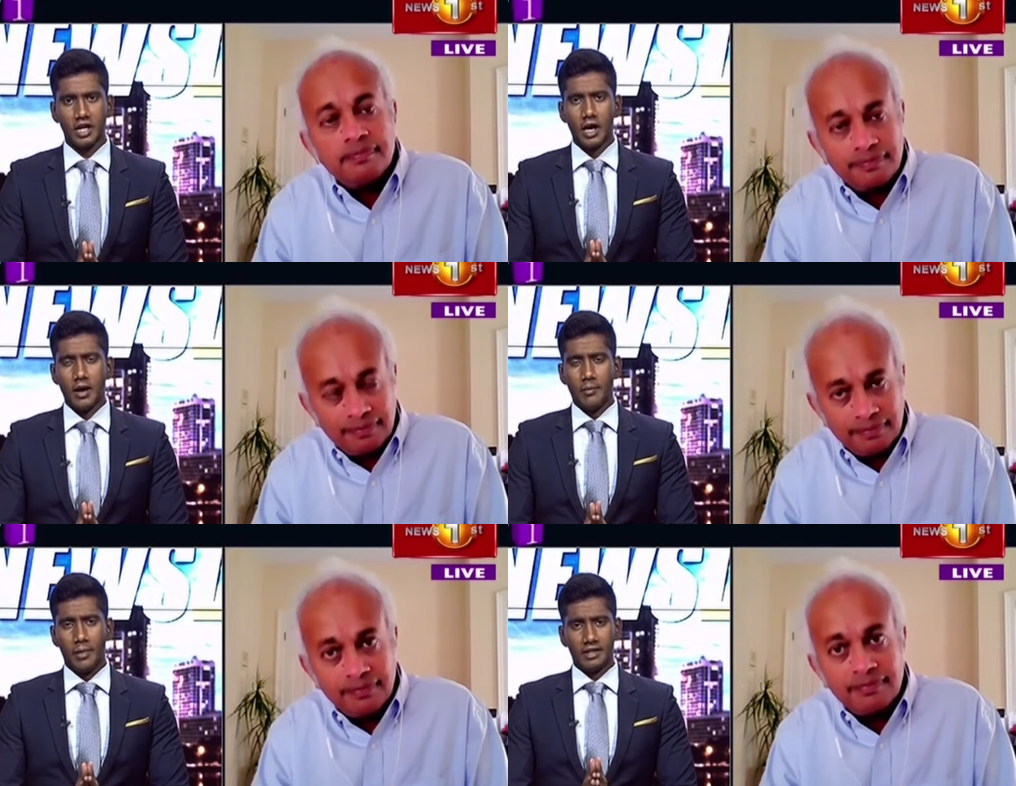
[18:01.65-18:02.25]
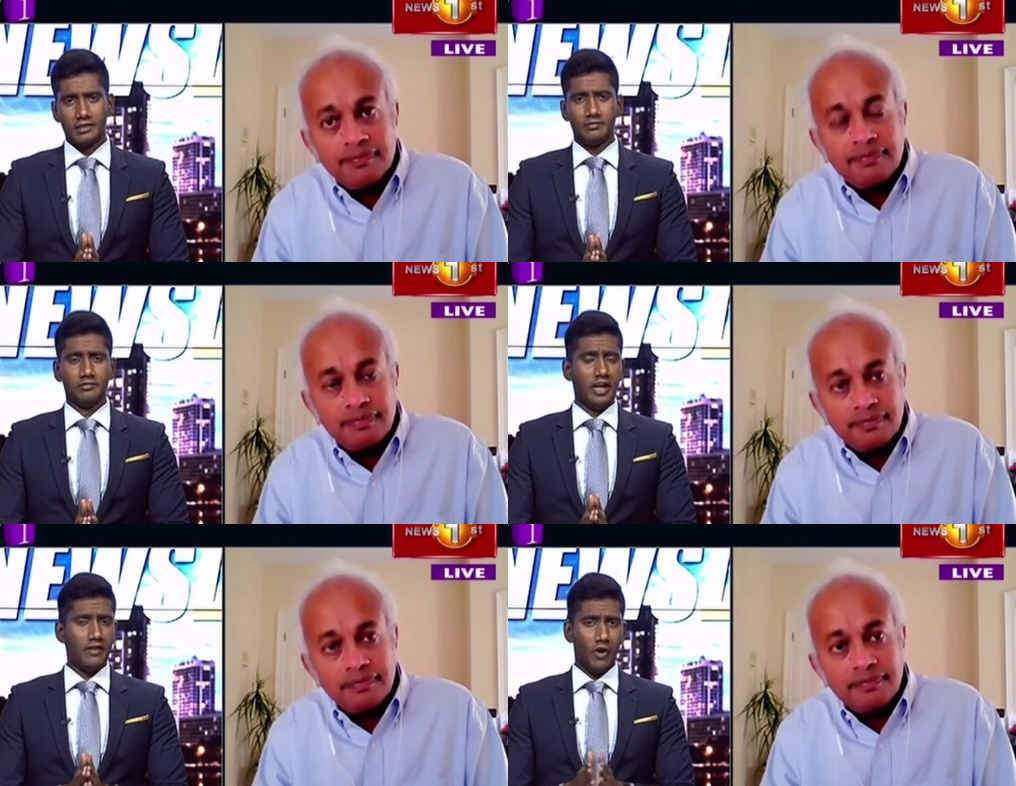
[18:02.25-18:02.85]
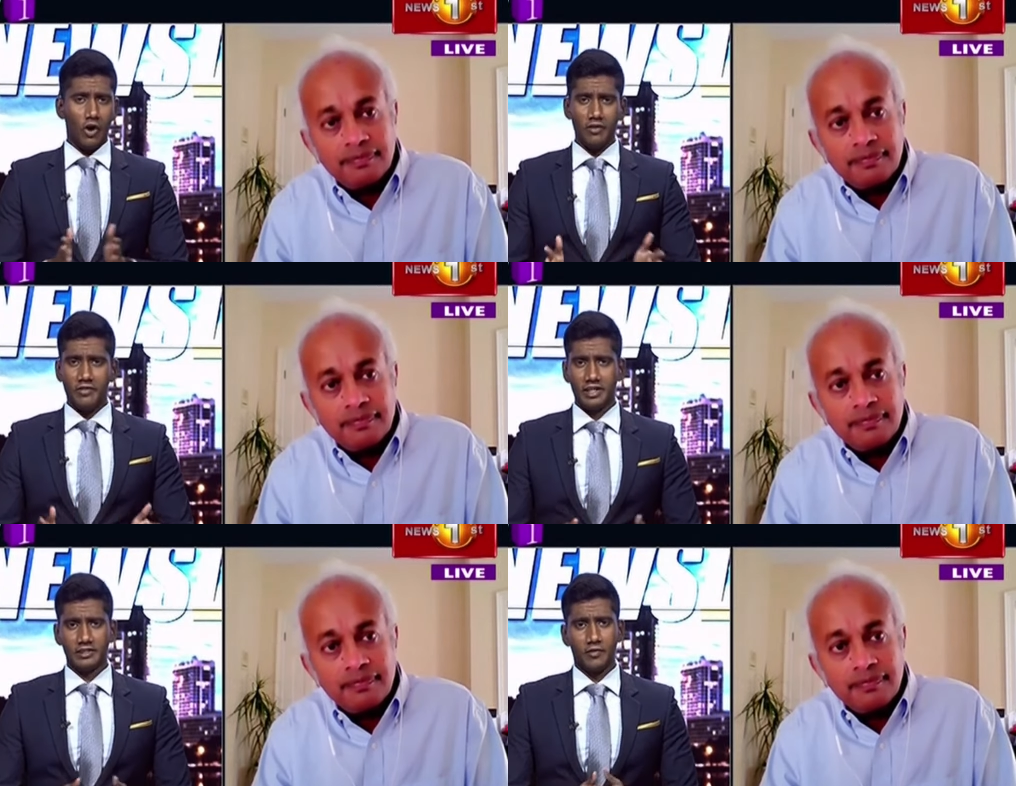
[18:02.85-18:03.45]
Speaker 1: but we have always
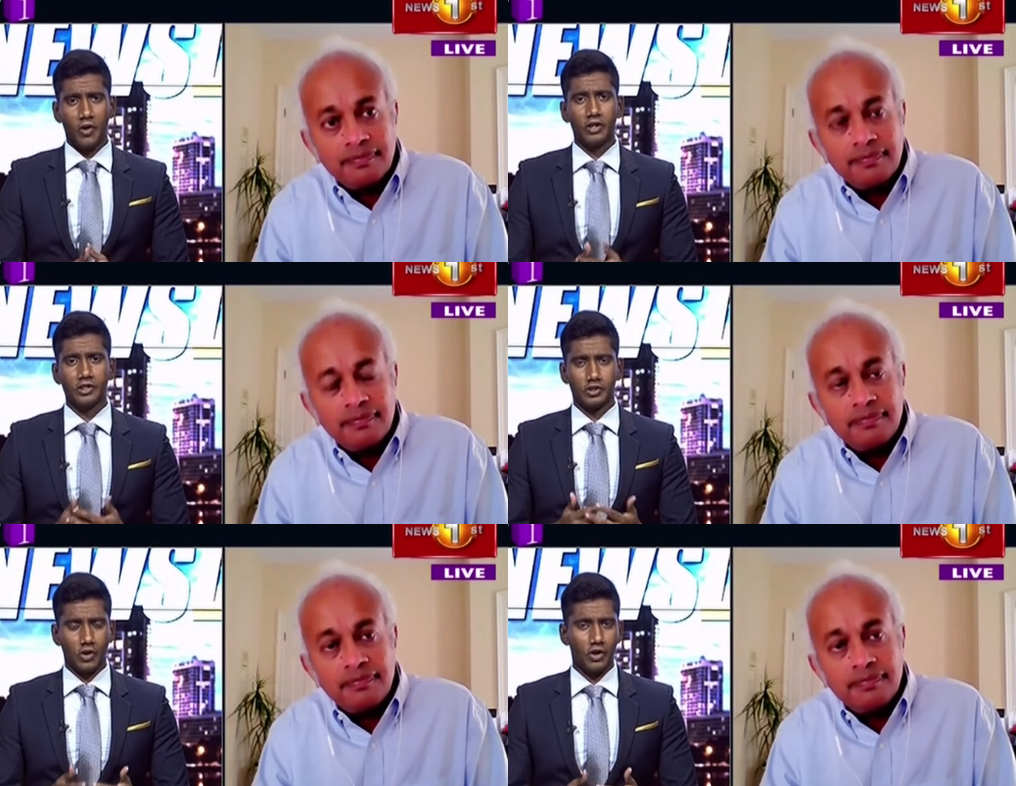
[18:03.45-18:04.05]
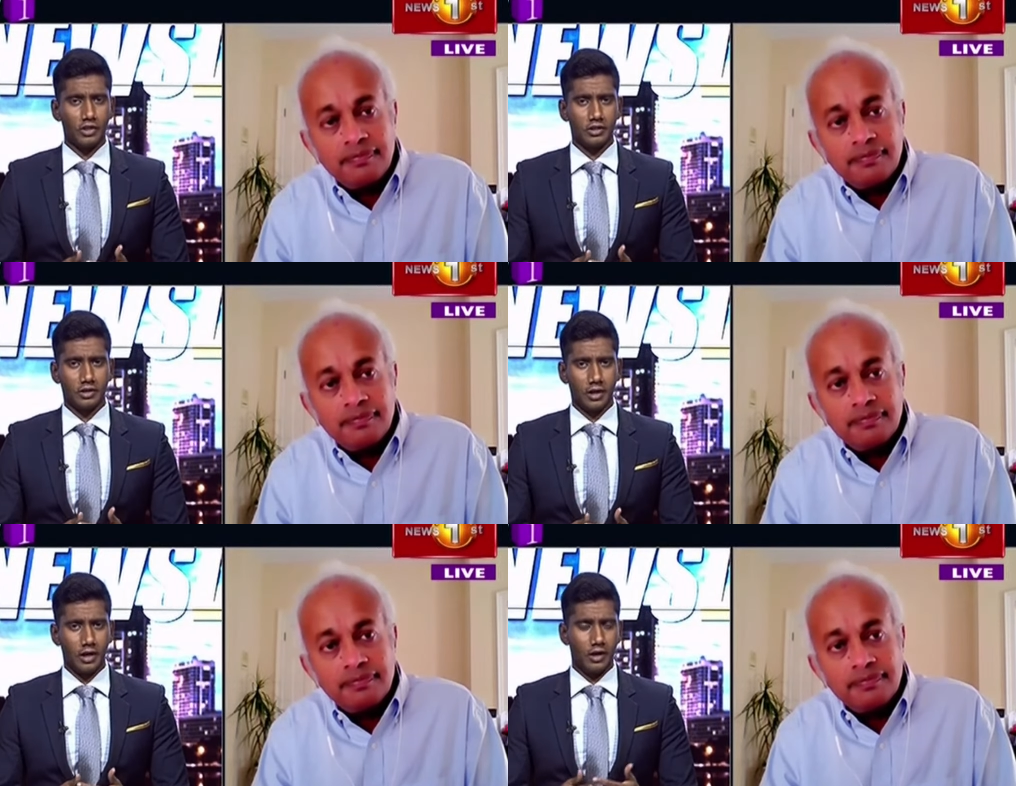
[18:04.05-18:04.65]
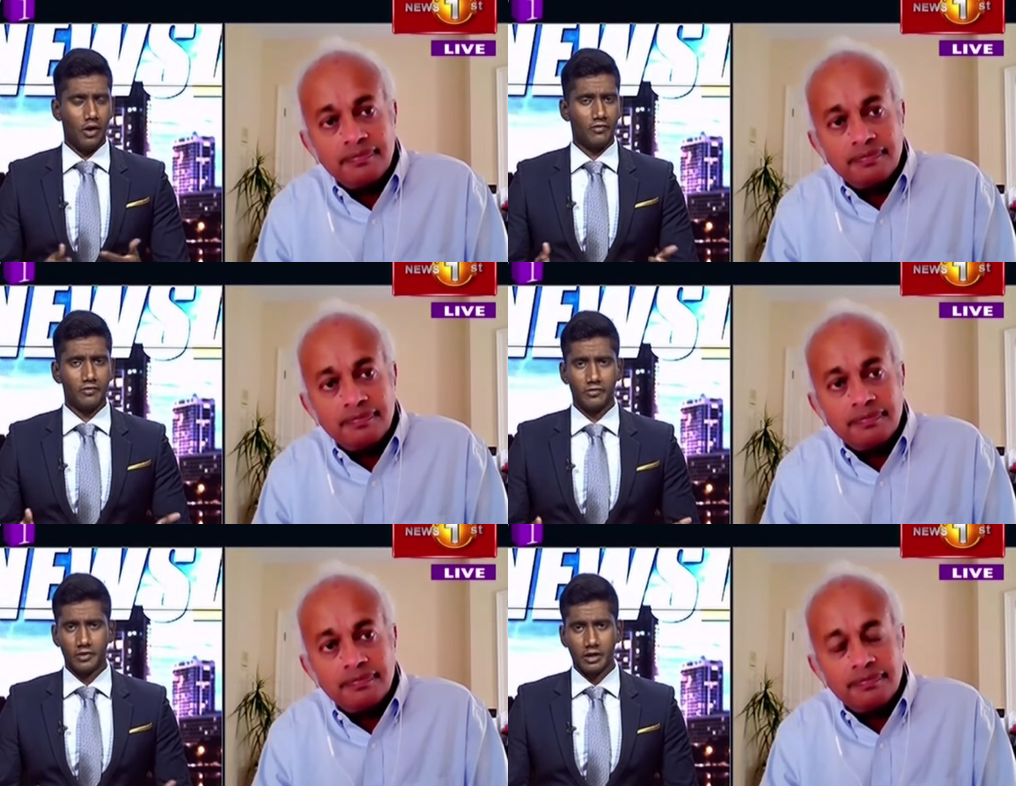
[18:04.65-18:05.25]
fallen short uh, of
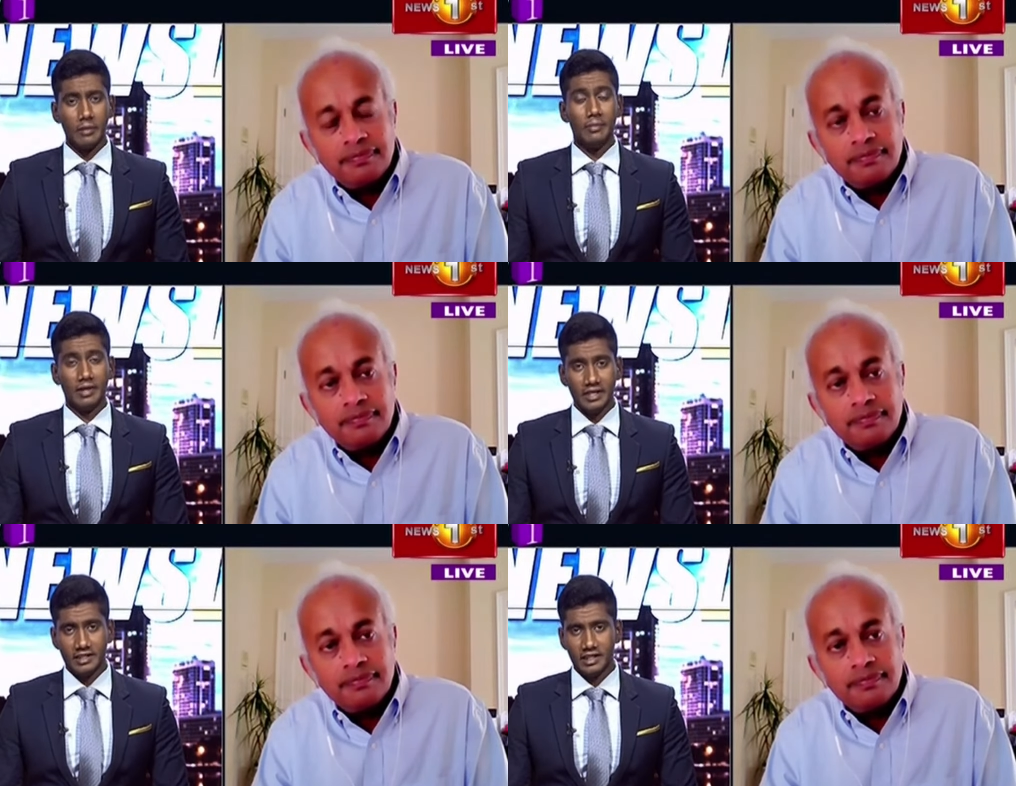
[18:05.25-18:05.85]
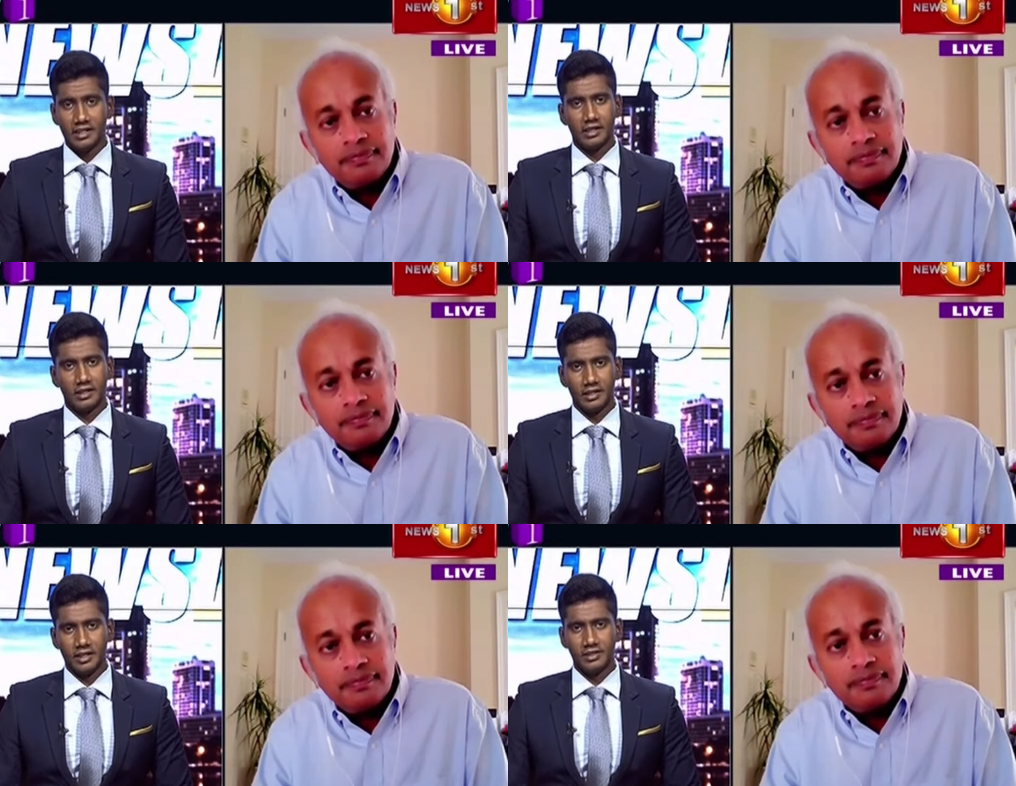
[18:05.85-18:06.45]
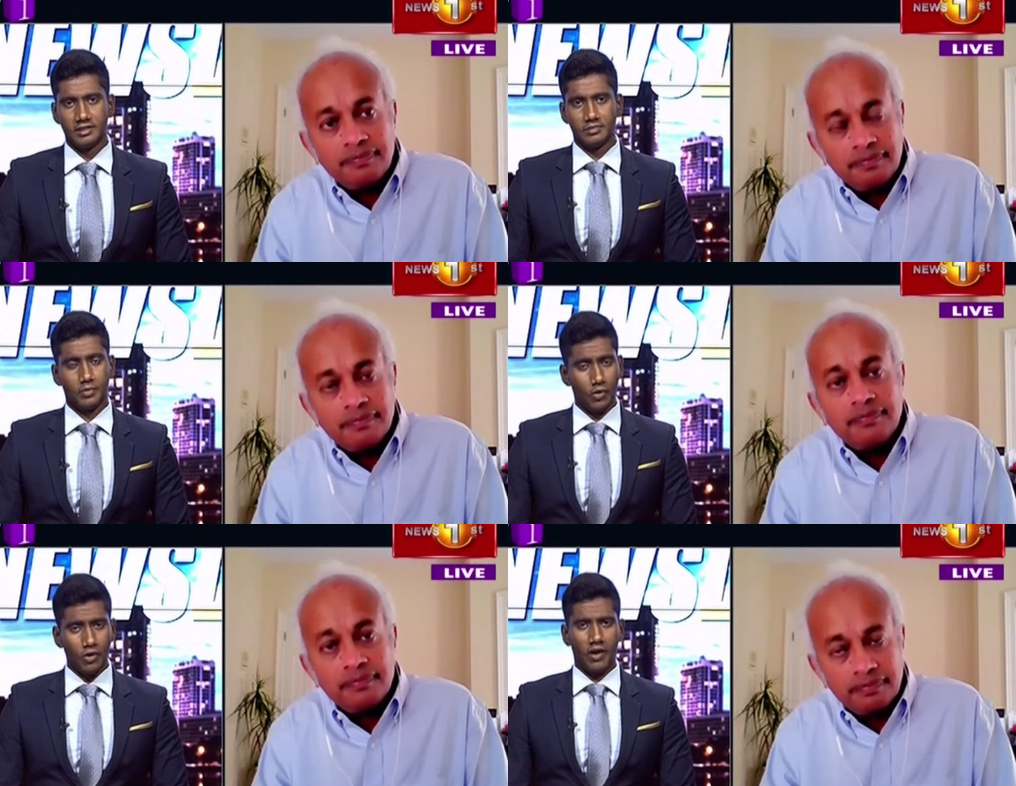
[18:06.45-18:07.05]
completing these
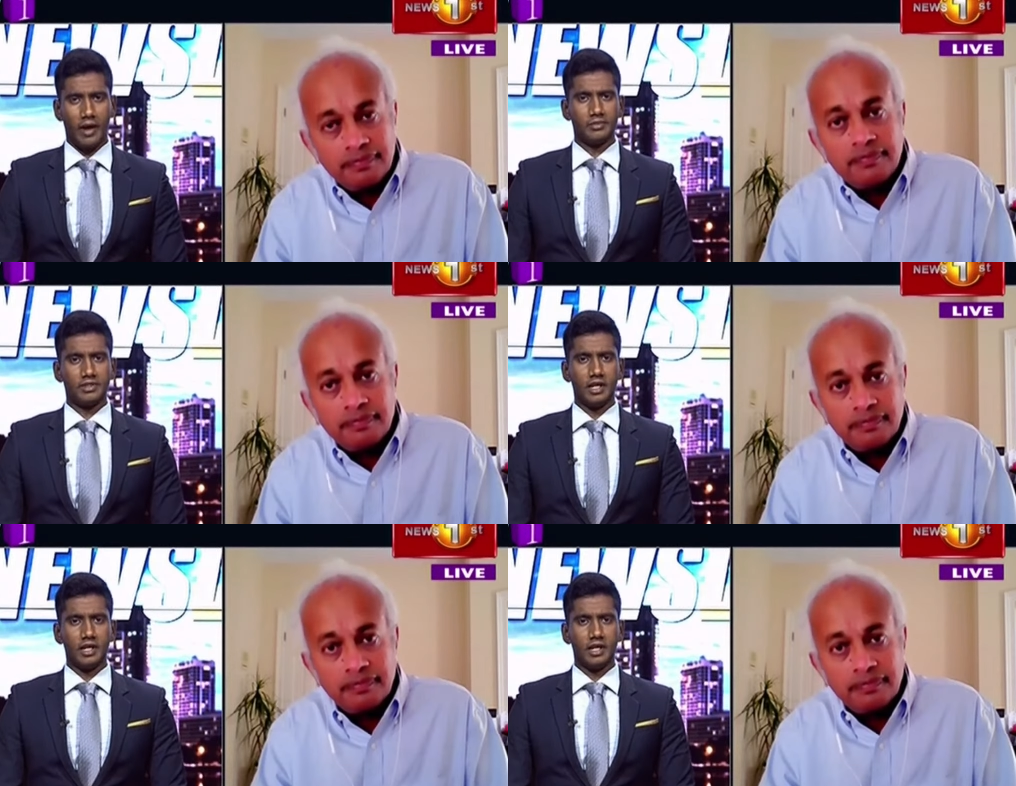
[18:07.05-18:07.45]
programs.